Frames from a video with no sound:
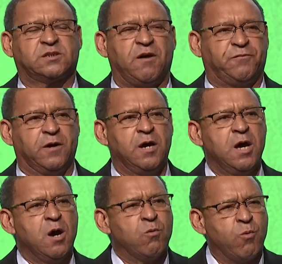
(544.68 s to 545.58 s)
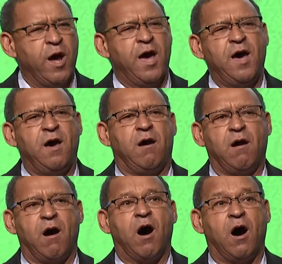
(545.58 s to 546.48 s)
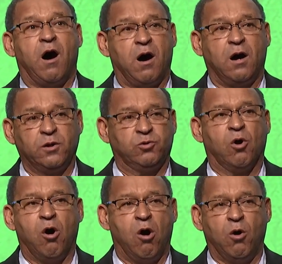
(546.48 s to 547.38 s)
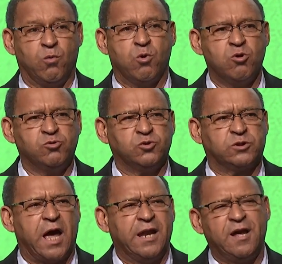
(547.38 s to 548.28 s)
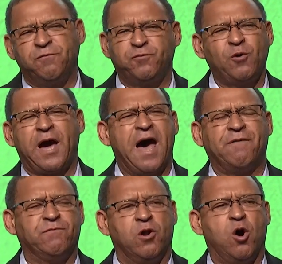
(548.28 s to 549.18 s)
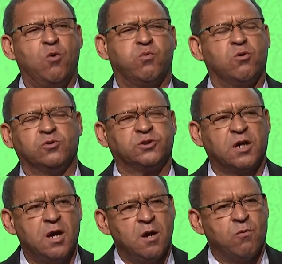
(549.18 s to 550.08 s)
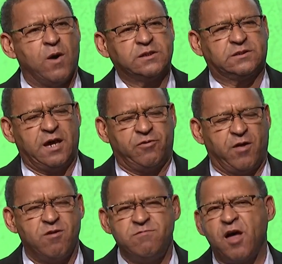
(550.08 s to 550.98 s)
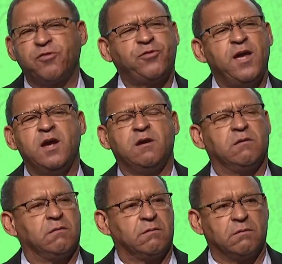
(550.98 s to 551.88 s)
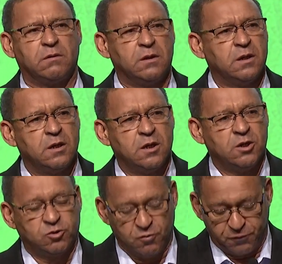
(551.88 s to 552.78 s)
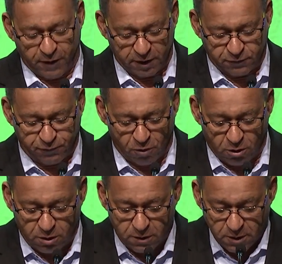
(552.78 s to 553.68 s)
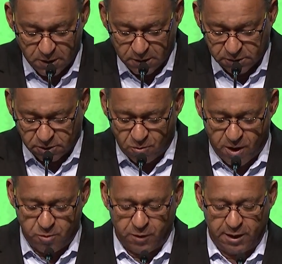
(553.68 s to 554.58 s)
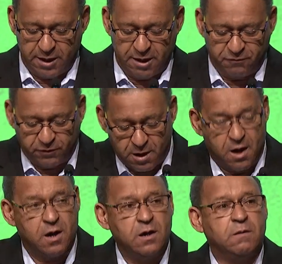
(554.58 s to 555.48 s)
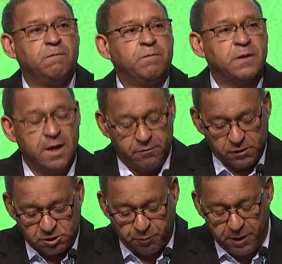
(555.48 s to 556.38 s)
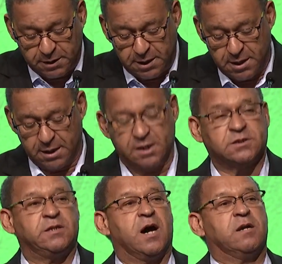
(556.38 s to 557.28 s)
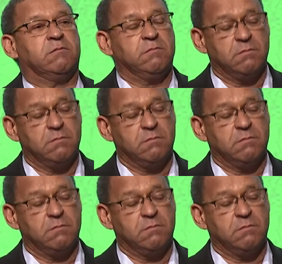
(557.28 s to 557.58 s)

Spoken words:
suffer, where are your wounds? And if you have no wounds, was there then nothing to fight for? So when we leave here and the speaking is done,